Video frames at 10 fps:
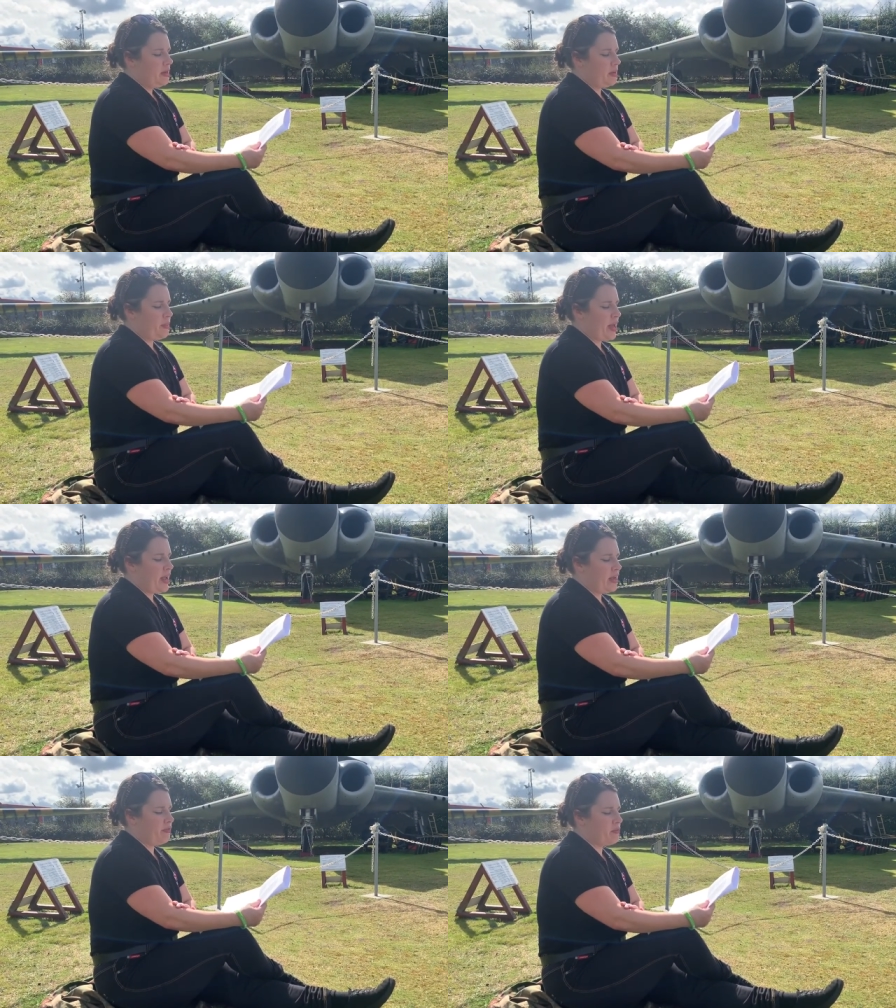the
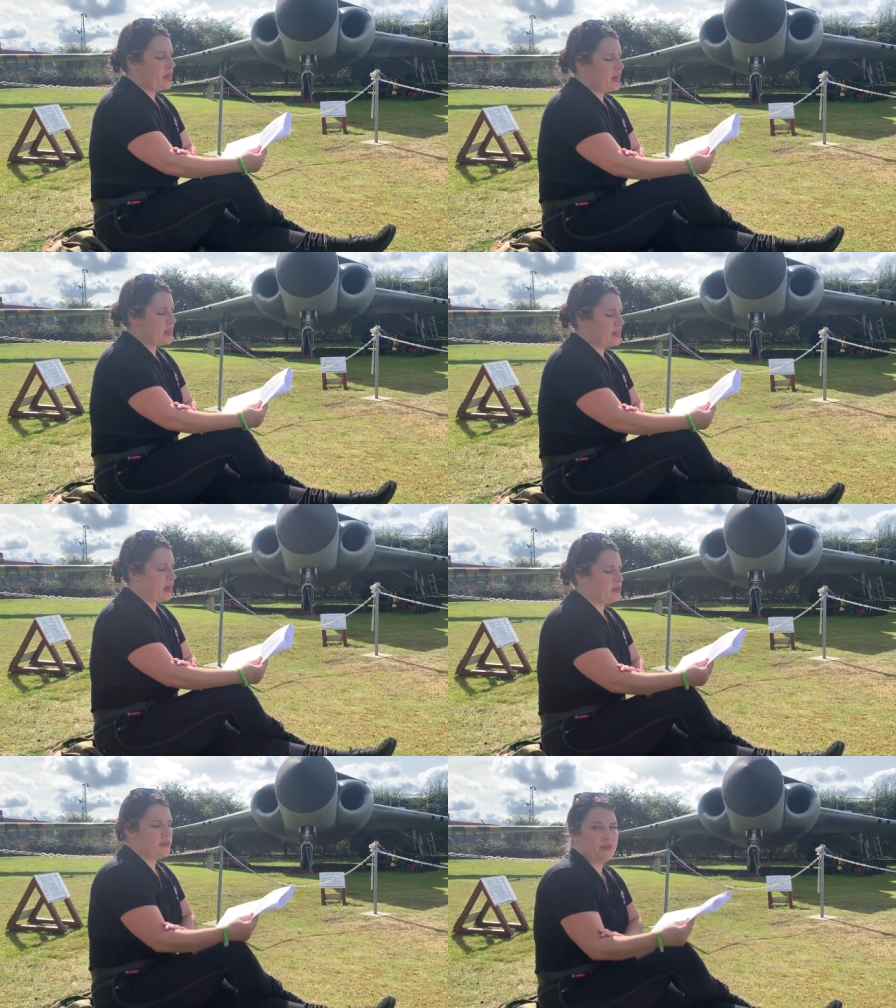paying of monies
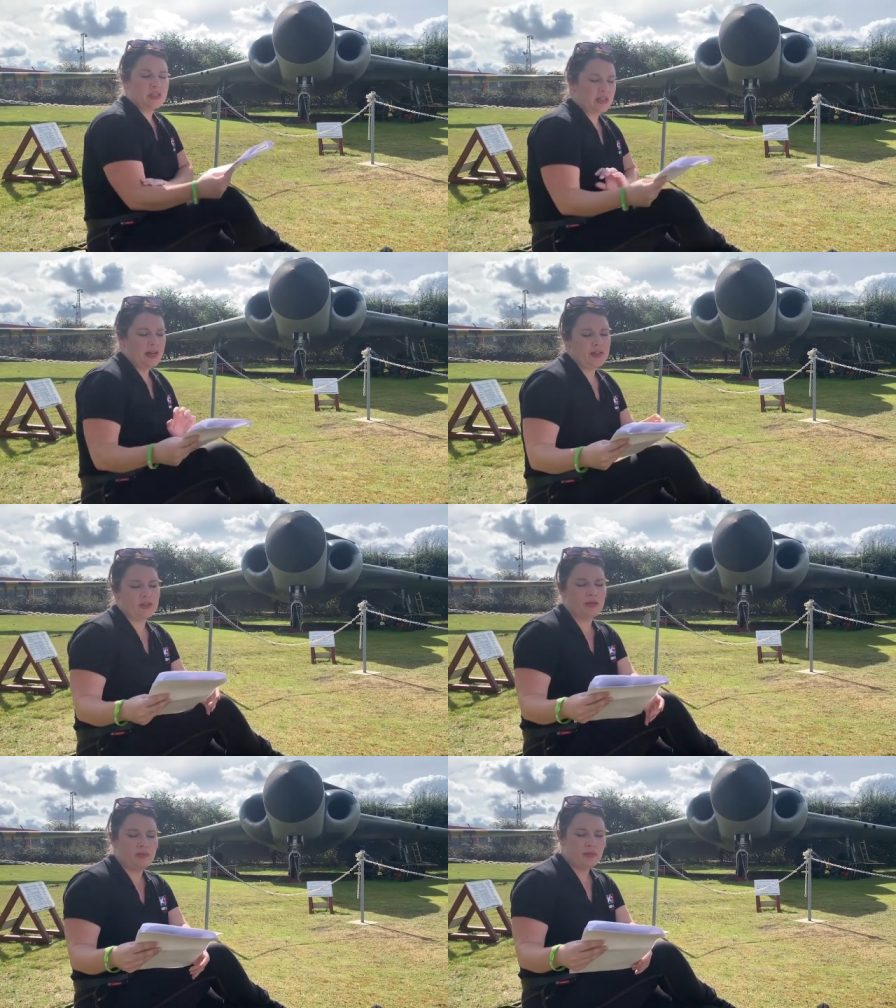out of this
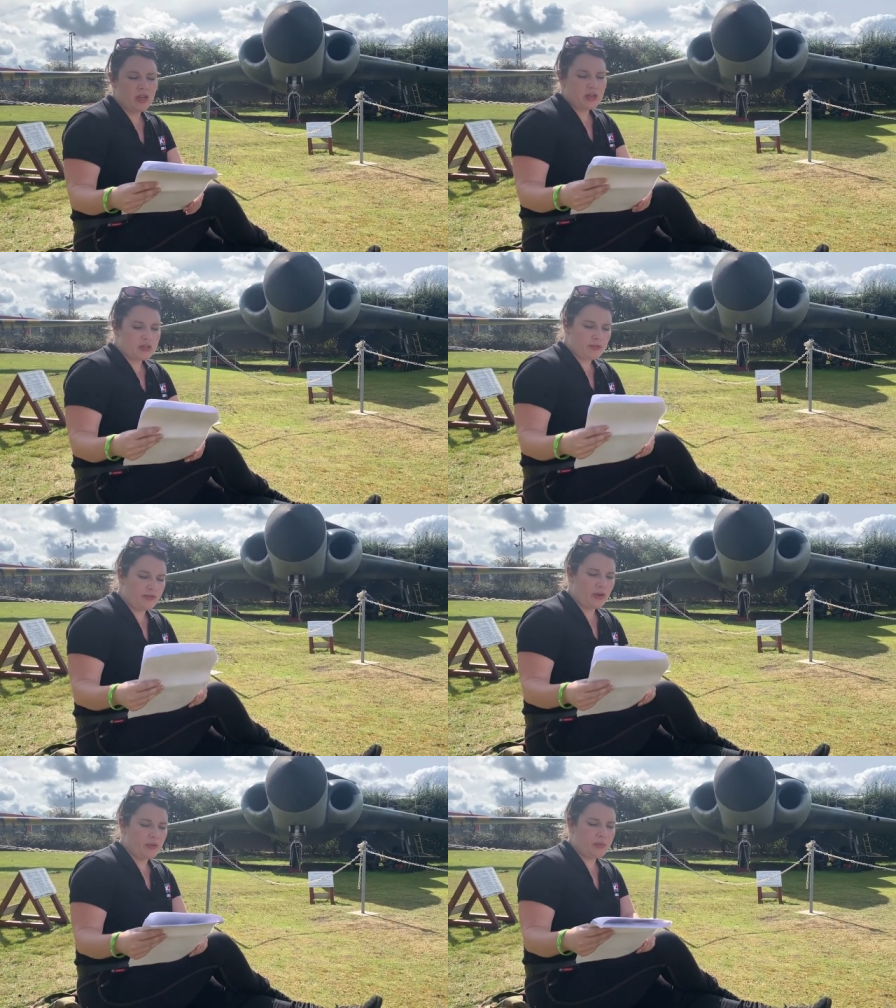kingdom to
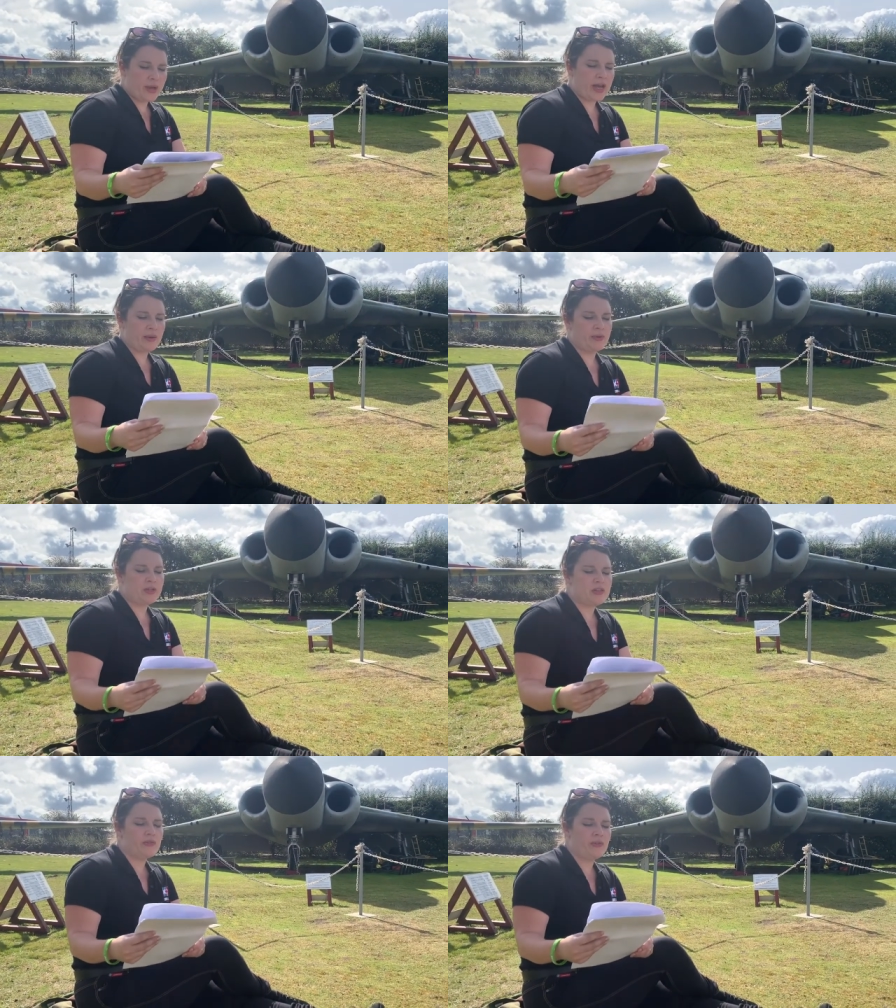foreign
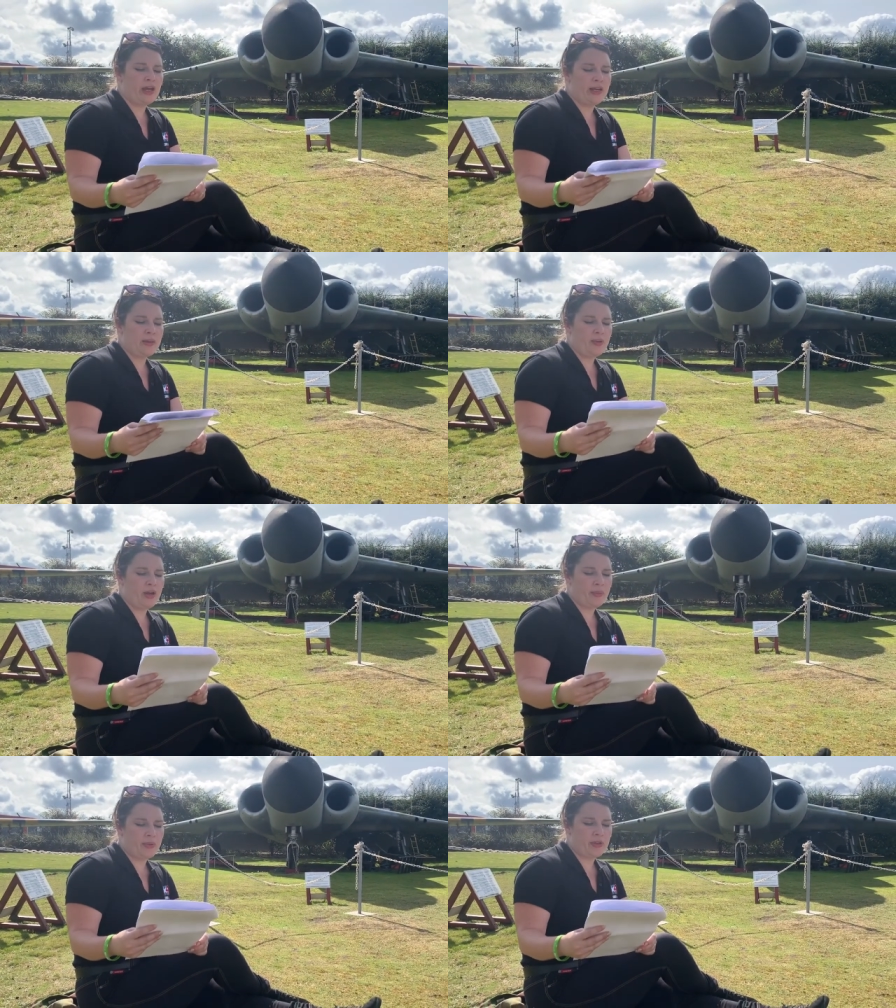powers for any
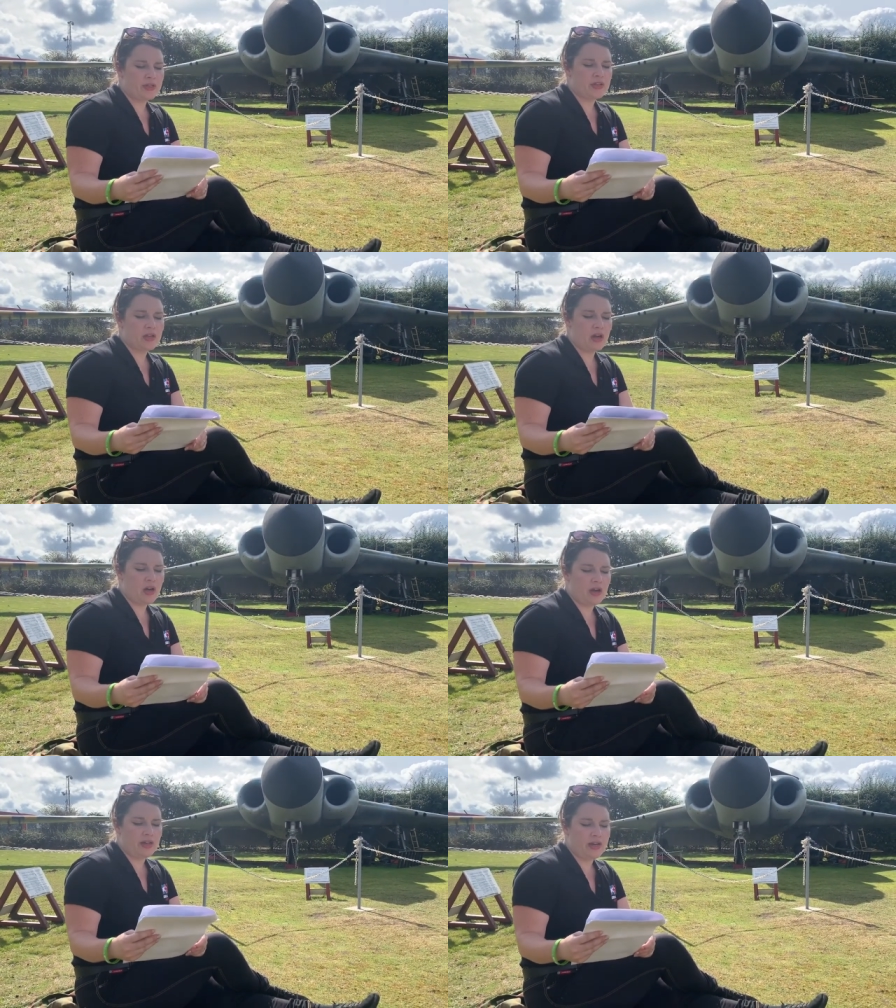purpose
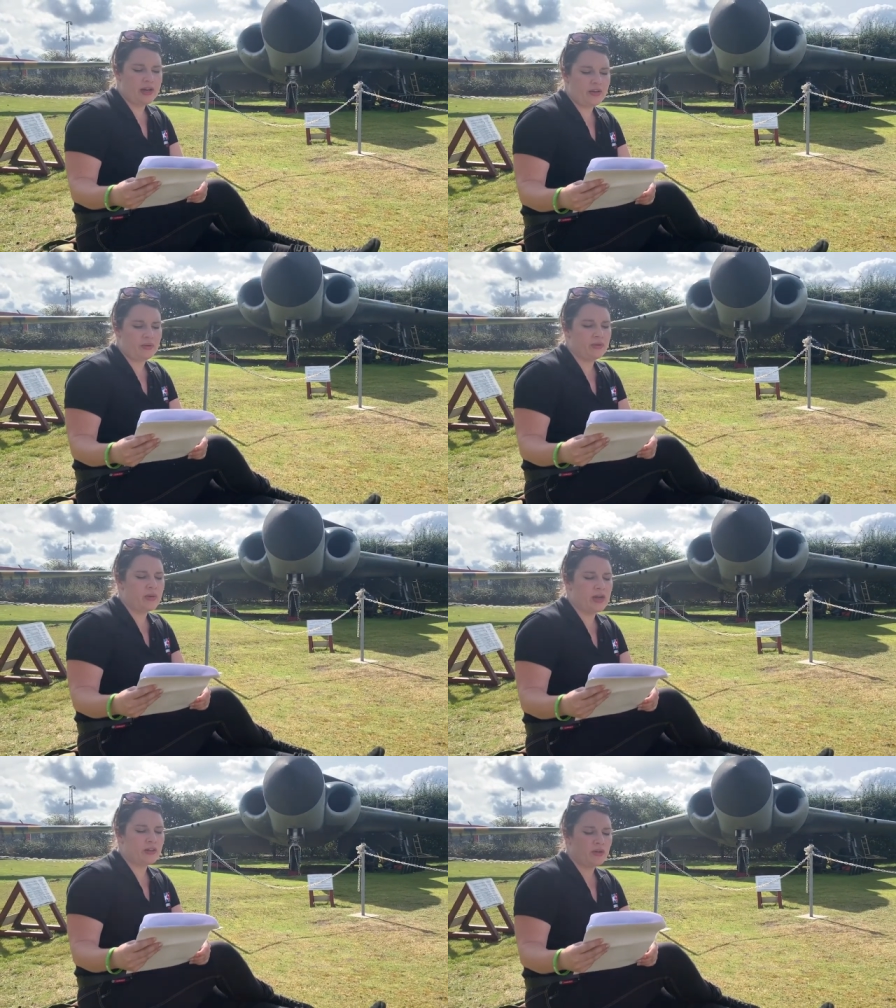are illegal
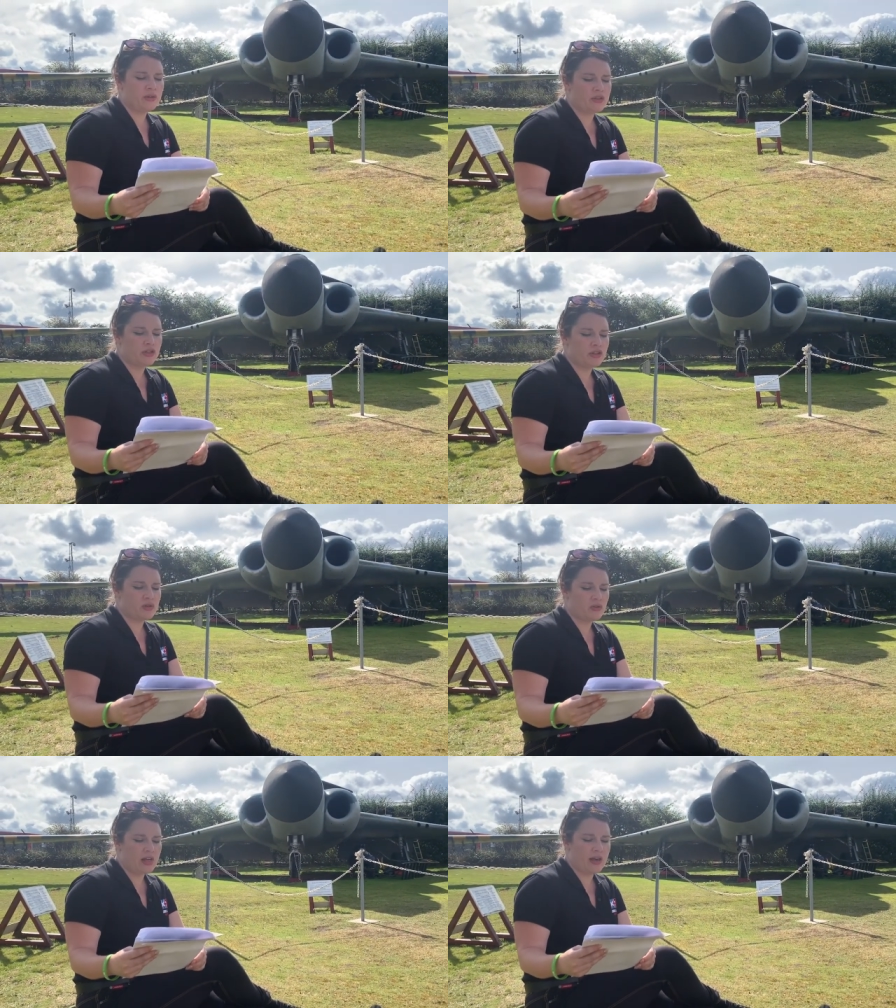and
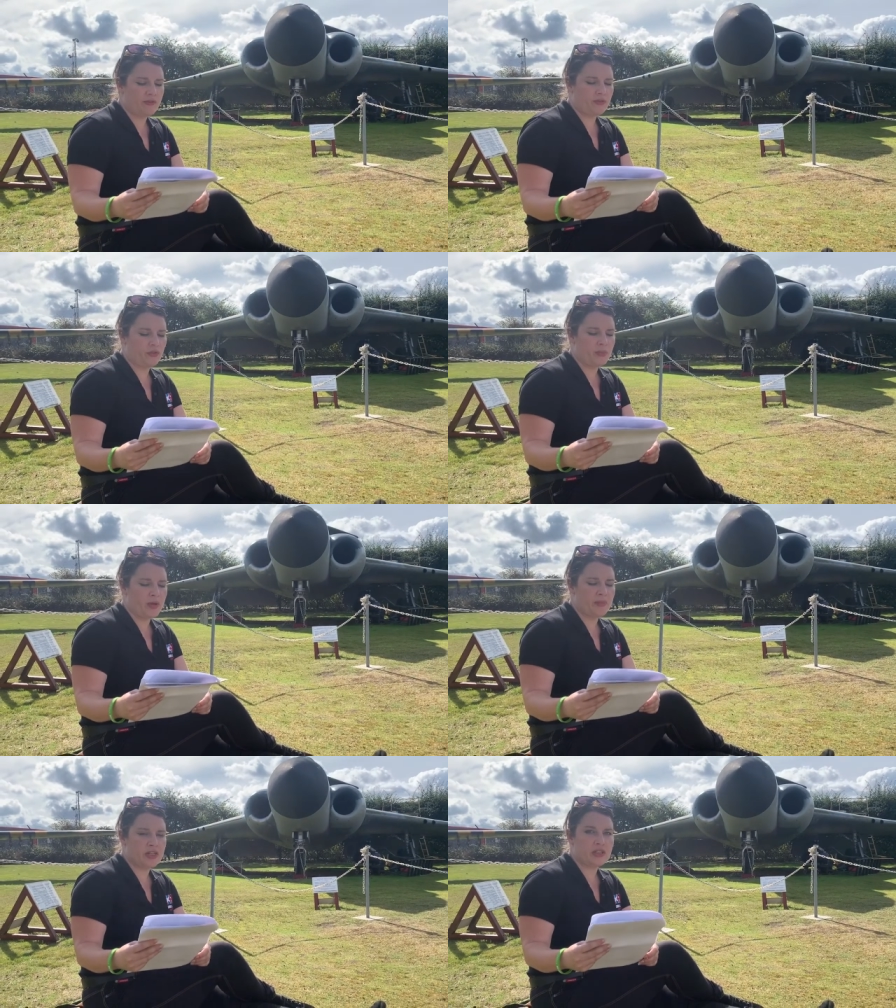constitutes theft from Her
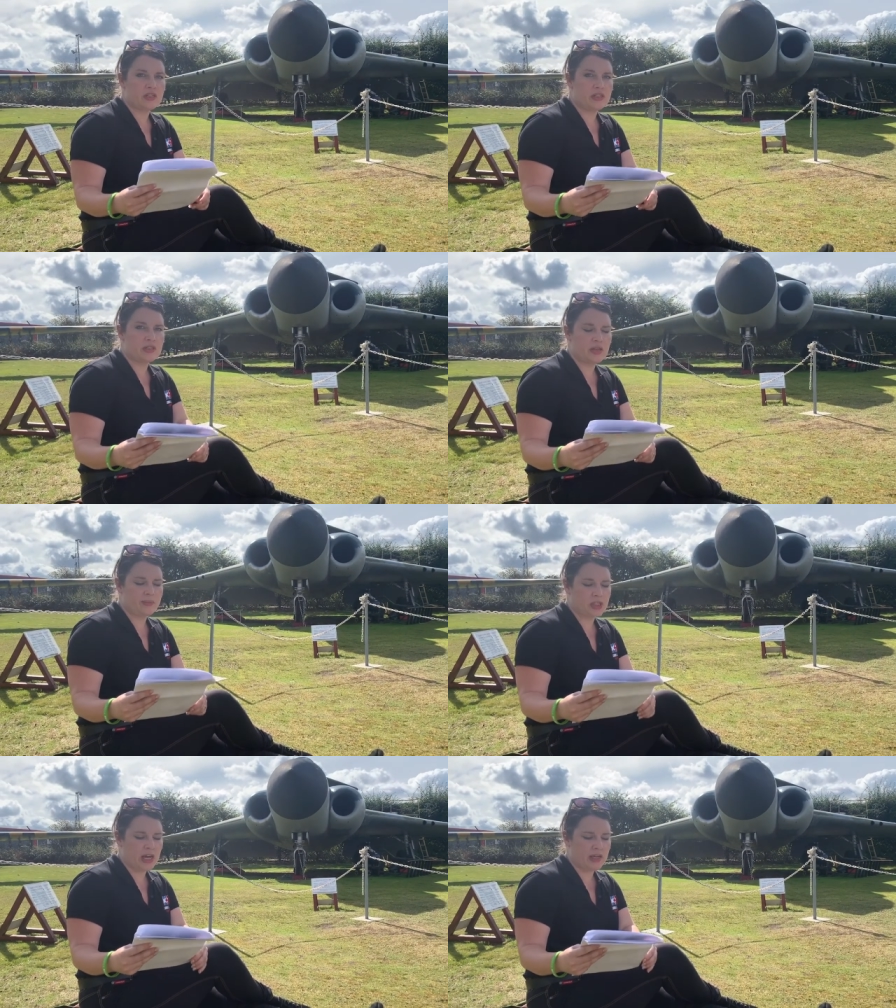Majesty's
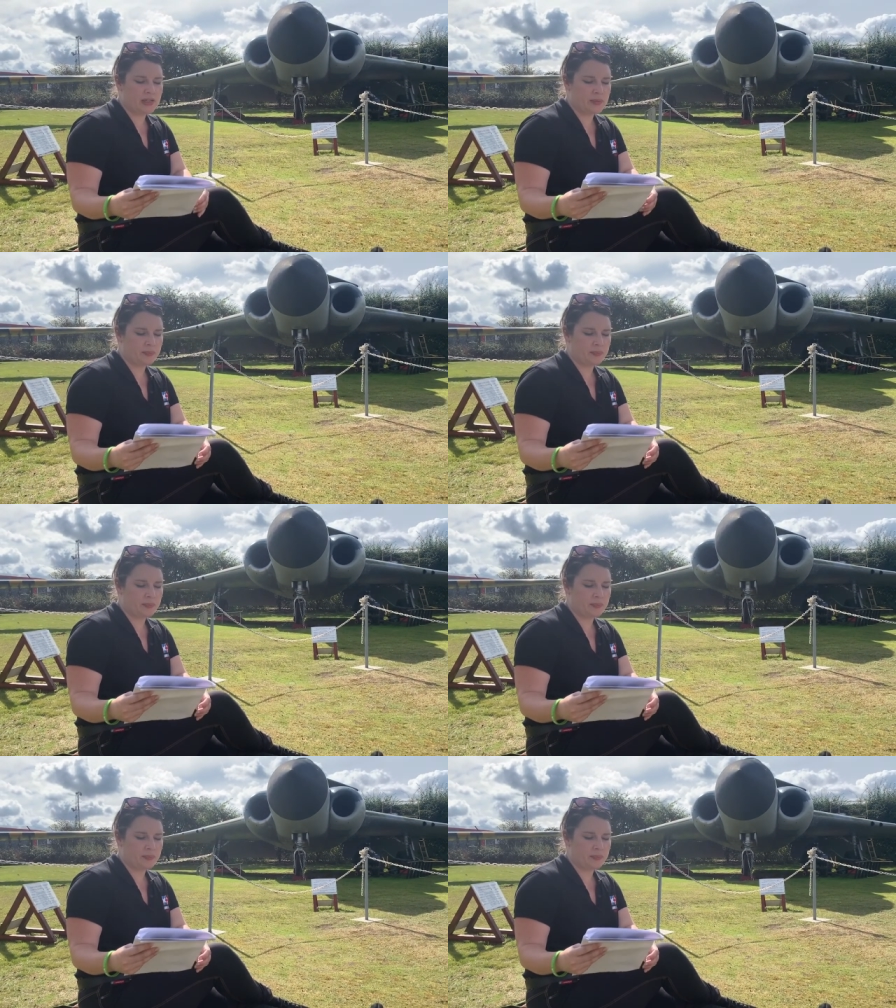subjects.